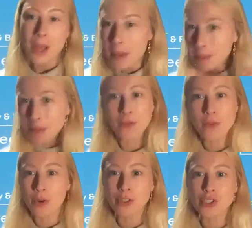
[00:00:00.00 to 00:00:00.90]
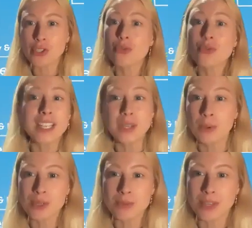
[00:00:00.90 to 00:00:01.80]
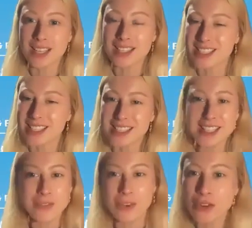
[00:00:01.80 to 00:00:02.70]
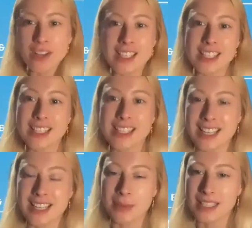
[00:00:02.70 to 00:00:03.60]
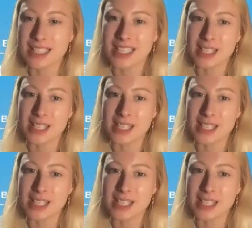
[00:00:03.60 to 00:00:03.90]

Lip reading: people that have gone on to do really awesome things in different careers in sustainability.